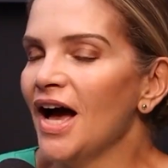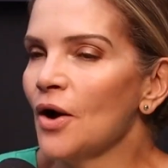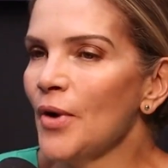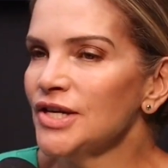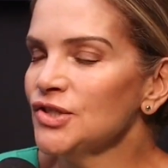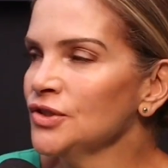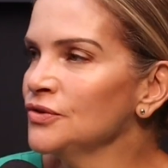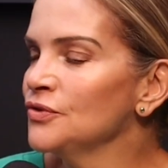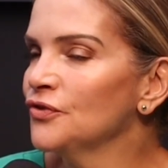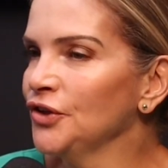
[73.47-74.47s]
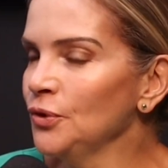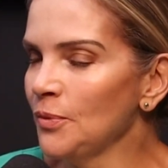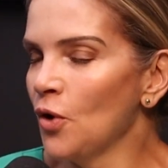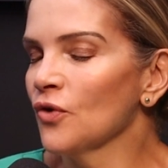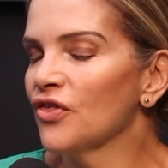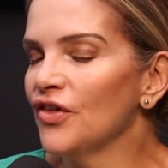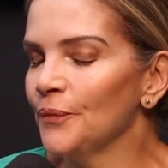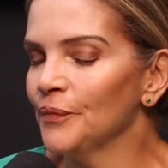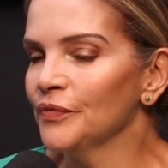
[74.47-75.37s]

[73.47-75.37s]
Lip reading: A question for you both.